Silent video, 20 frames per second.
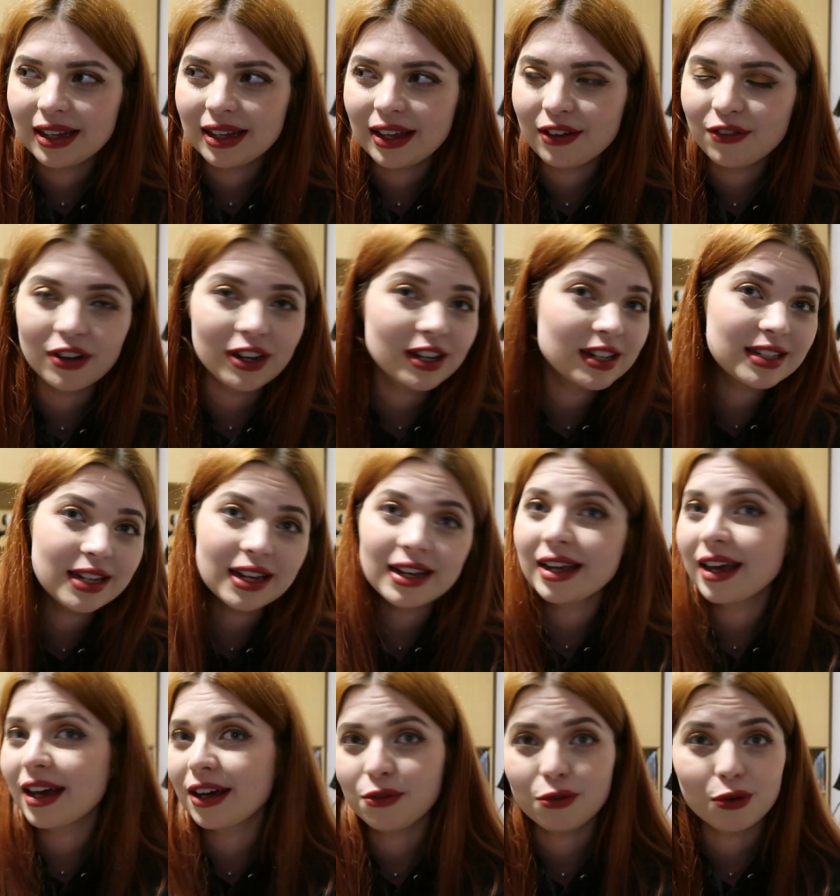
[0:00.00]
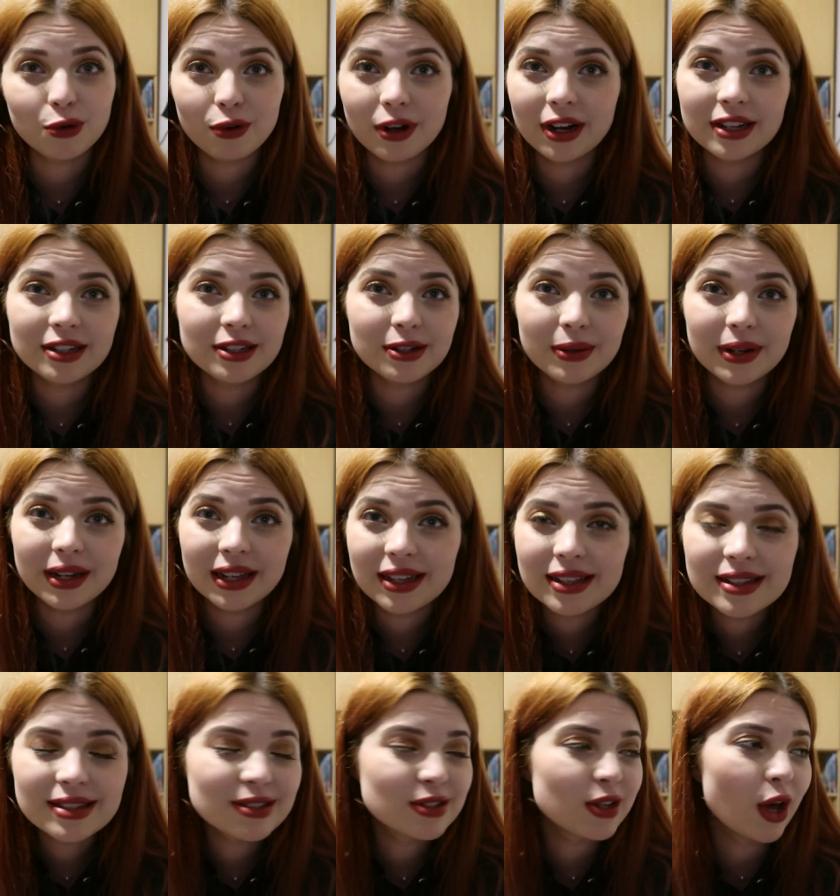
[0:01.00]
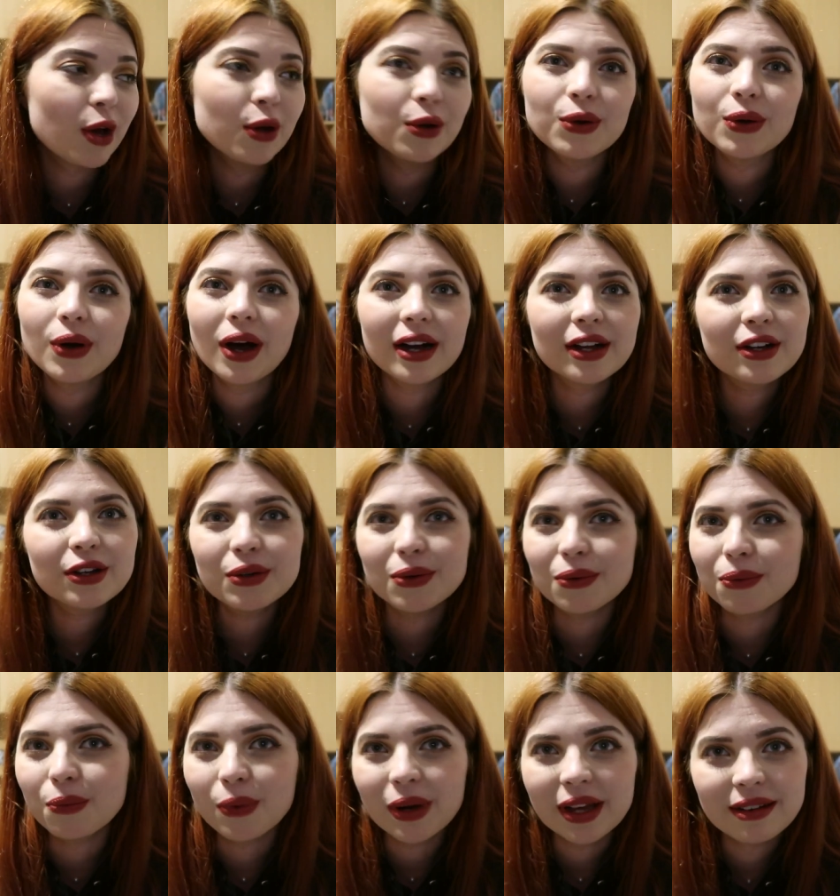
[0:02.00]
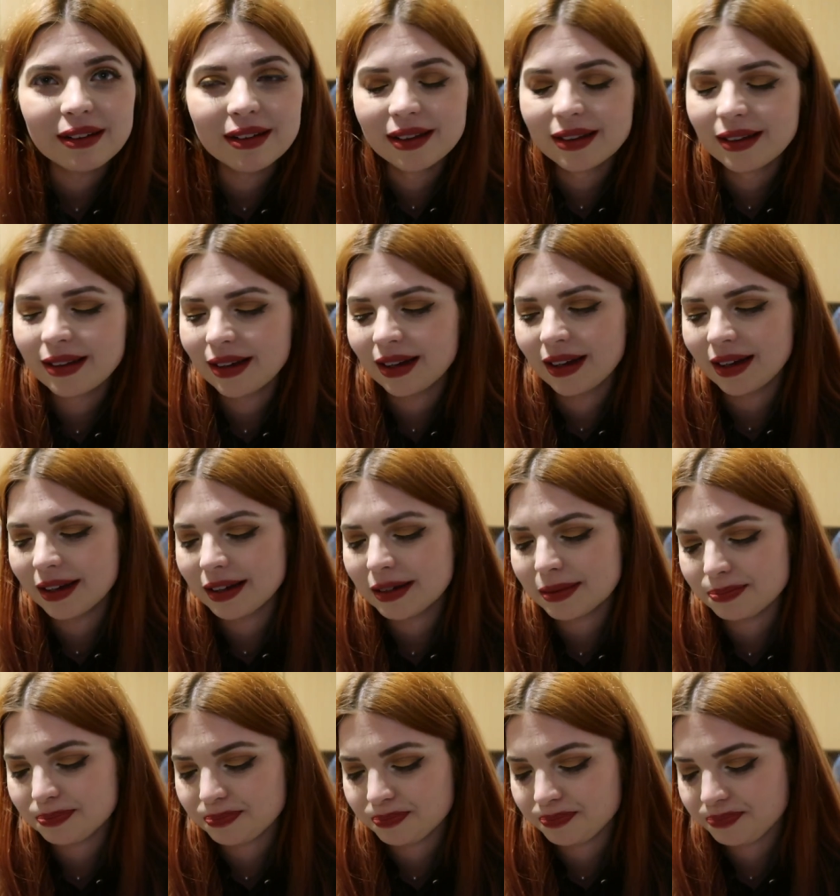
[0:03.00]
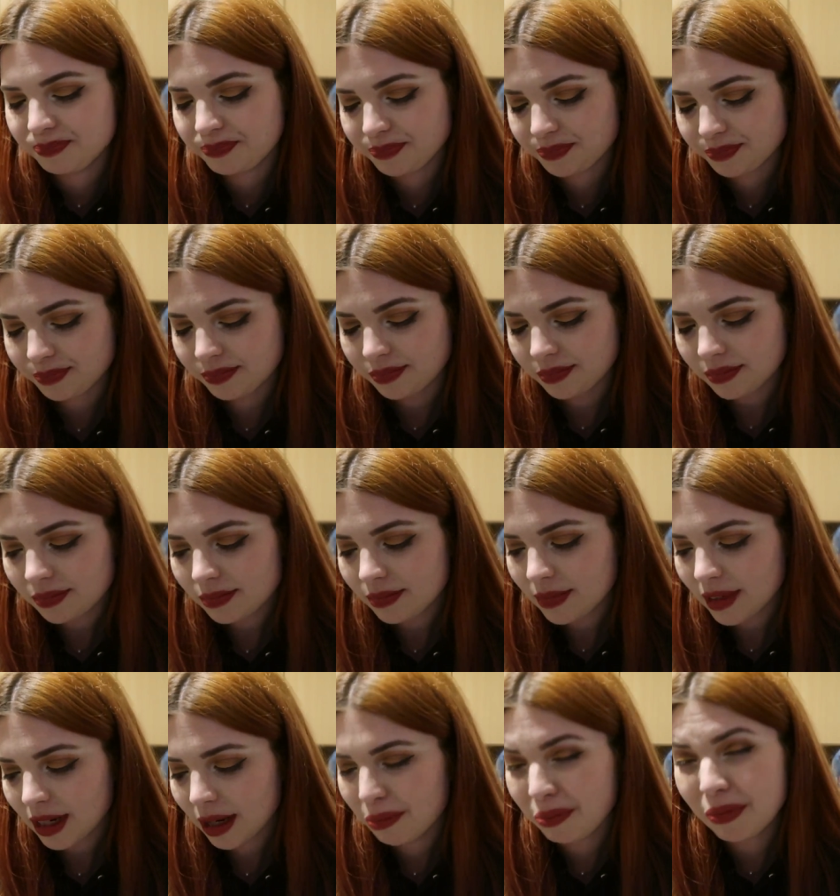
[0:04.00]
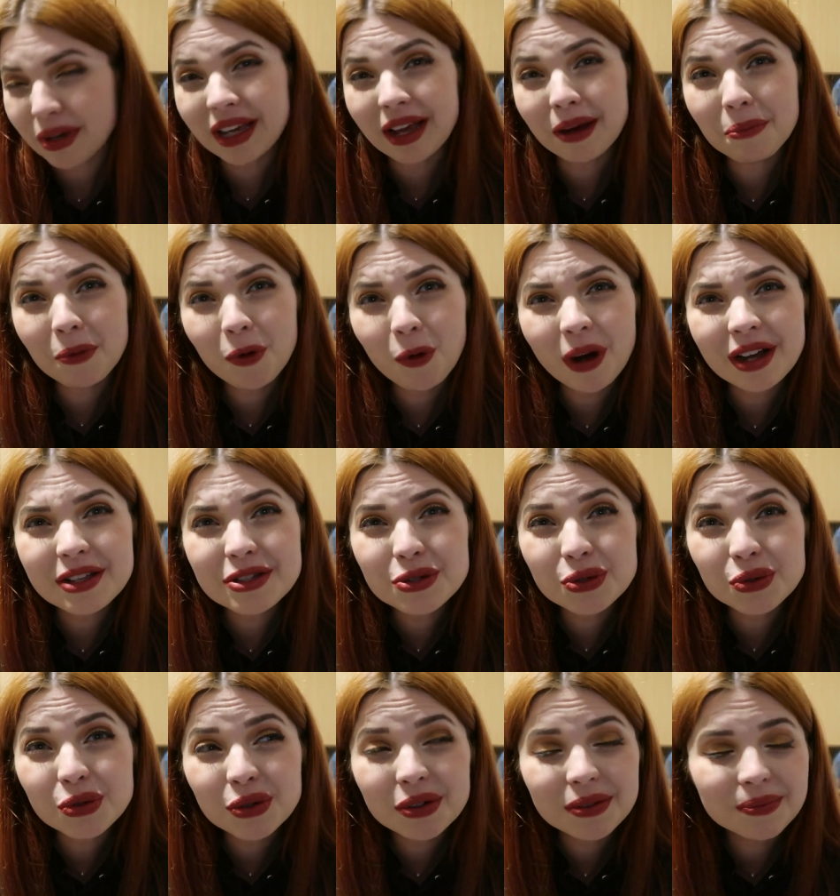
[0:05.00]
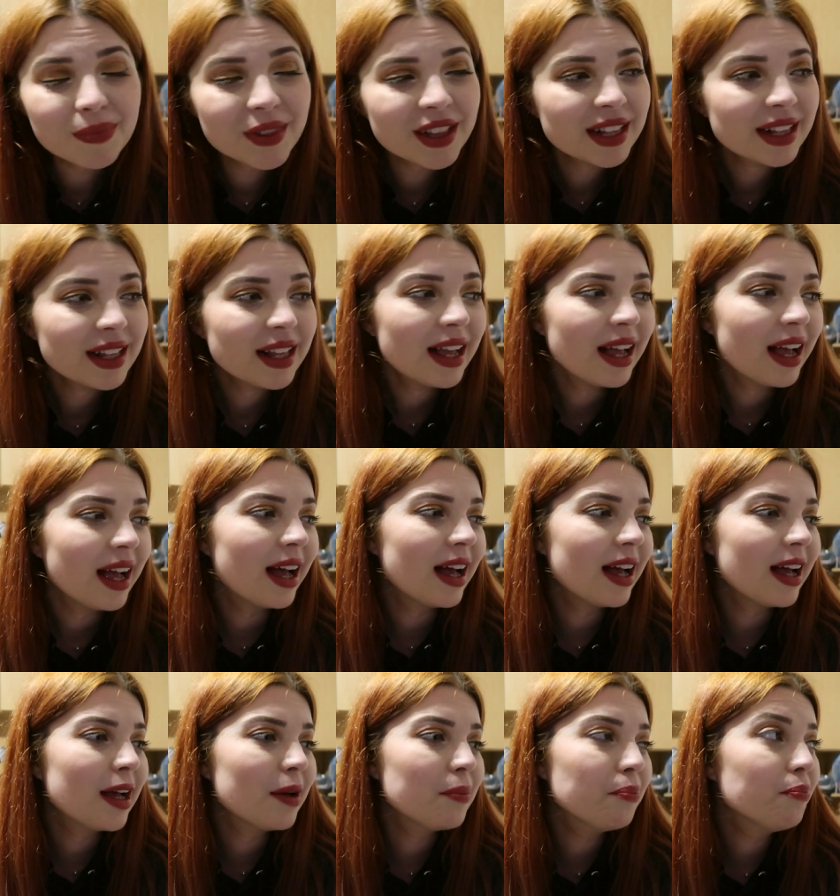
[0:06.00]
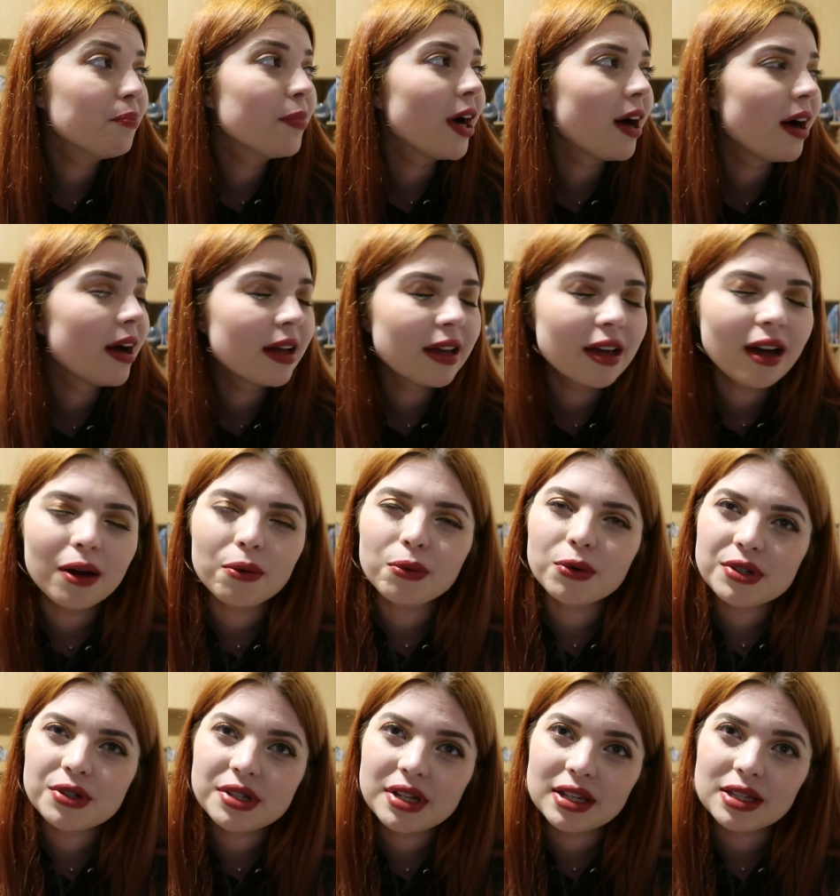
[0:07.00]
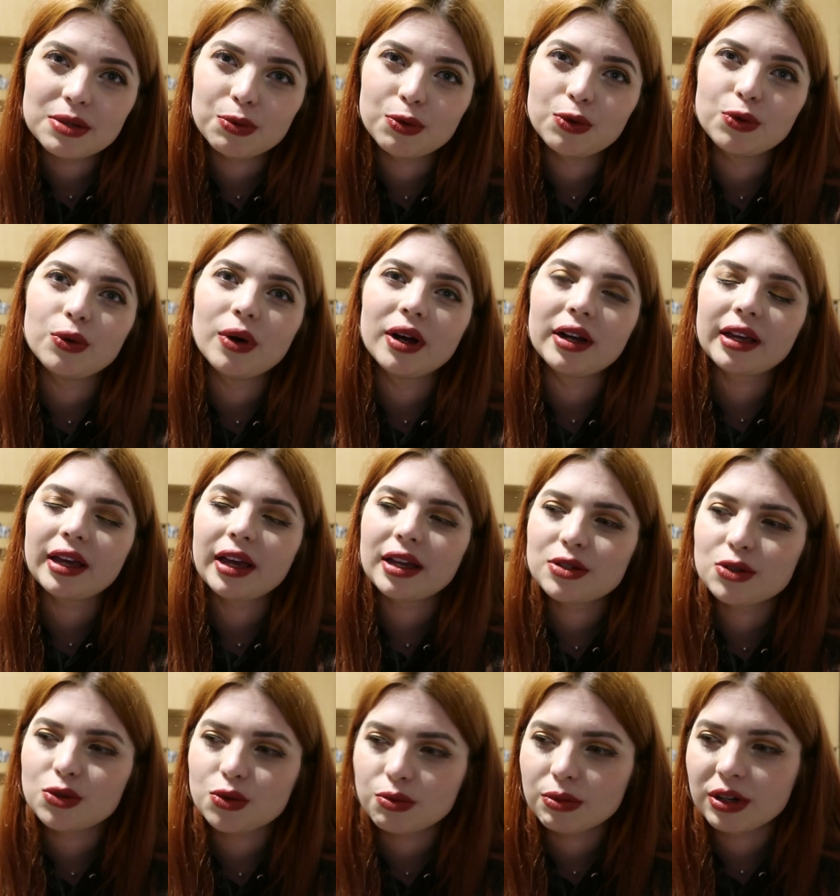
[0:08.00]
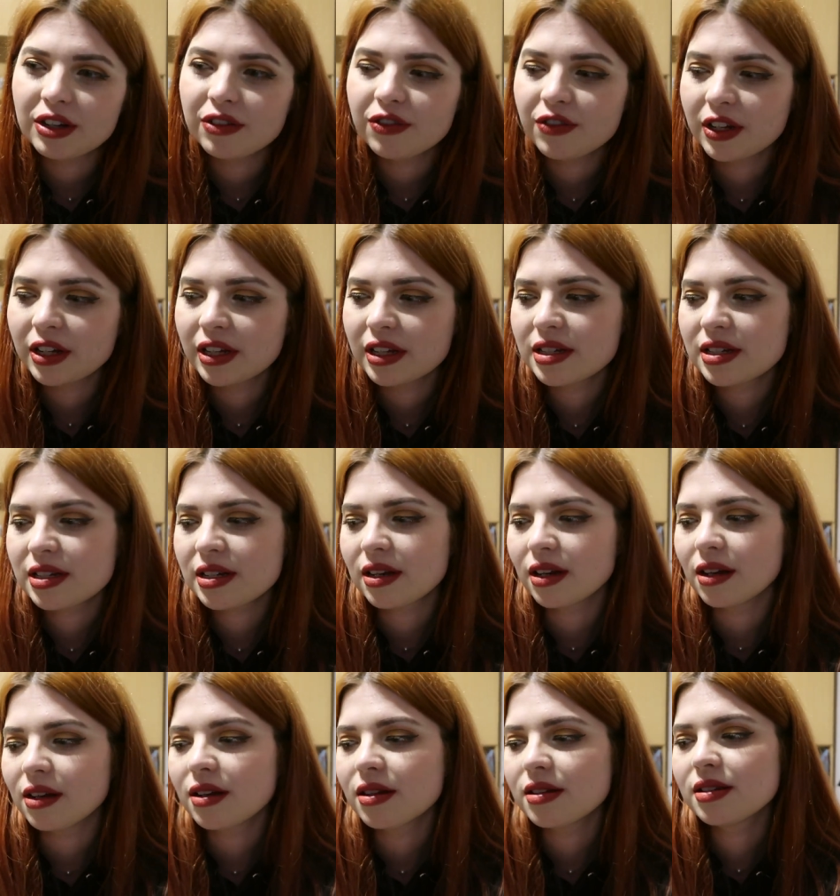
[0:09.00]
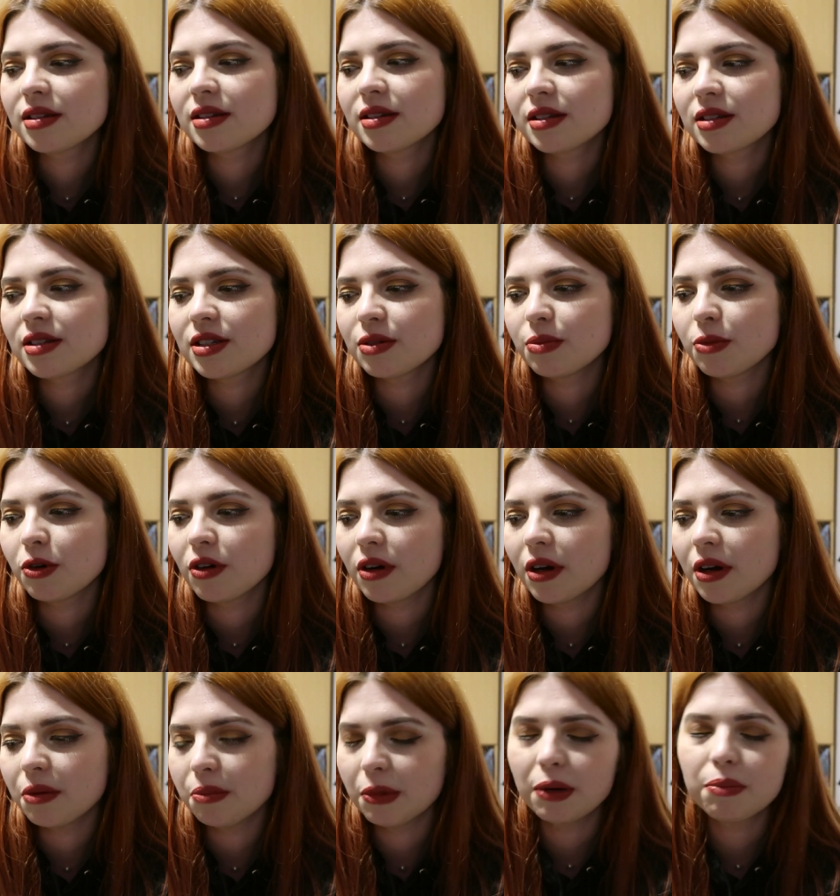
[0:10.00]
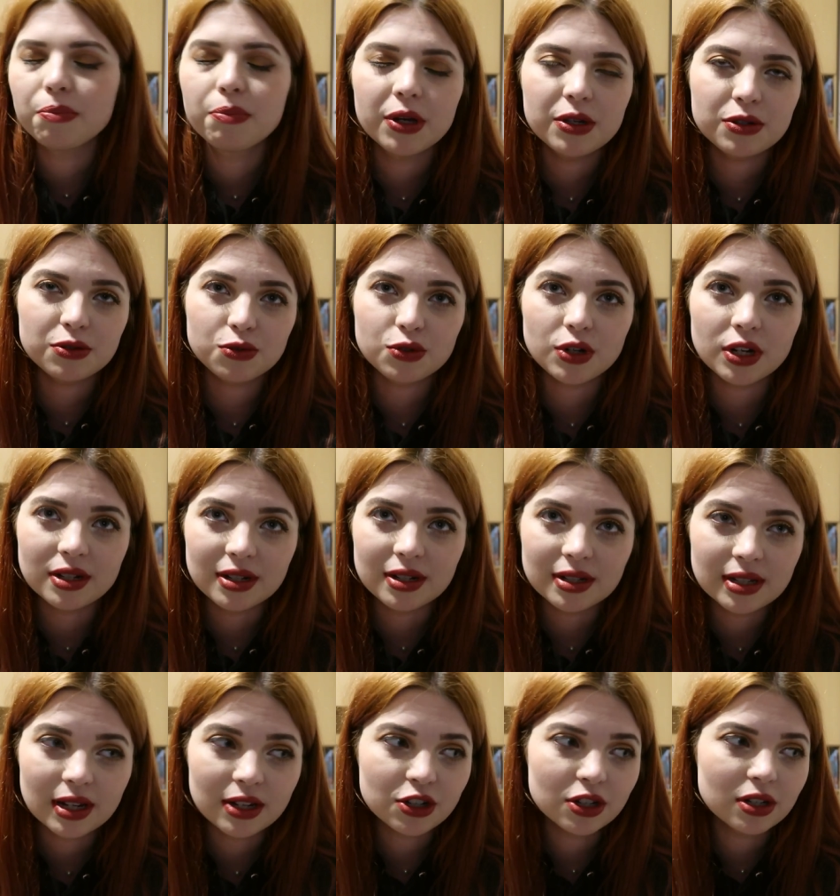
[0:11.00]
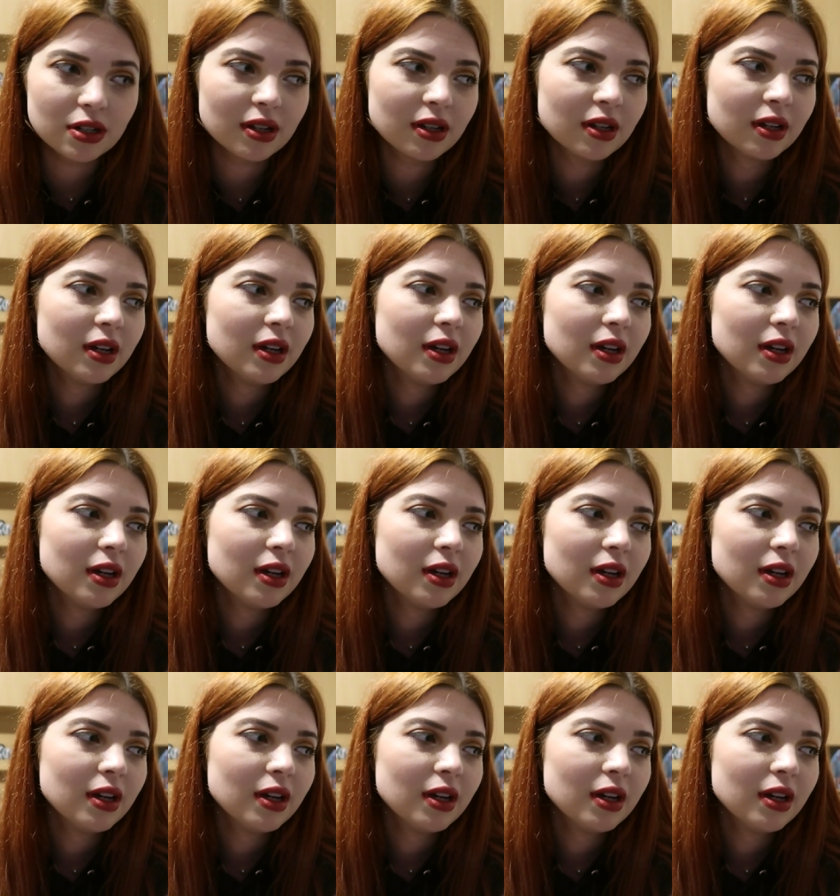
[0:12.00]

if I'd have done it, I'd regretted doing it. So I couldn't win. But yeah, I'm quite sore. But I was sensible and cancelled my fitness class tomorrow, my personal training session.